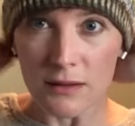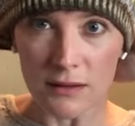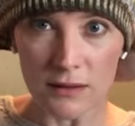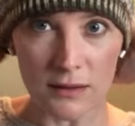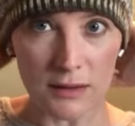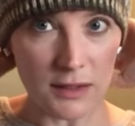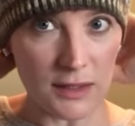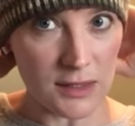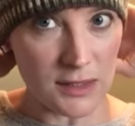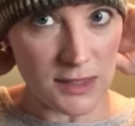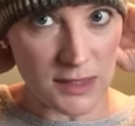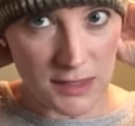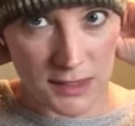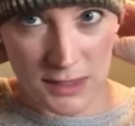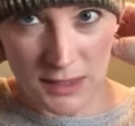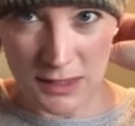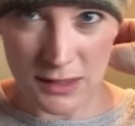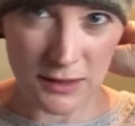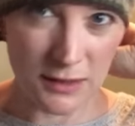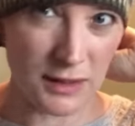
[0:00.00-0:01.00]
Like
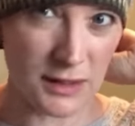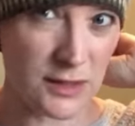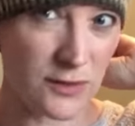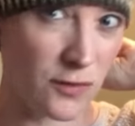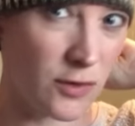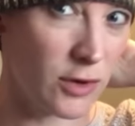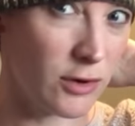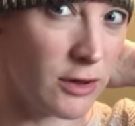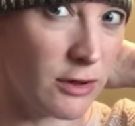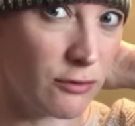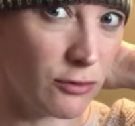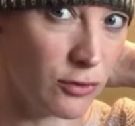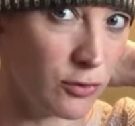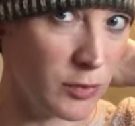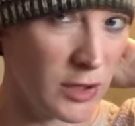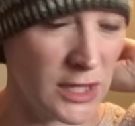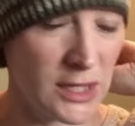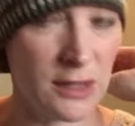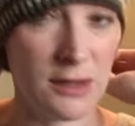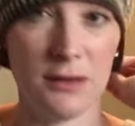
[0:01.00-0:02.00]
it's very
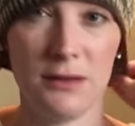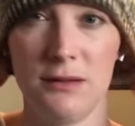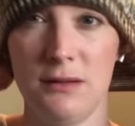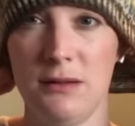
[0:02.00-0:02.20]
roomy.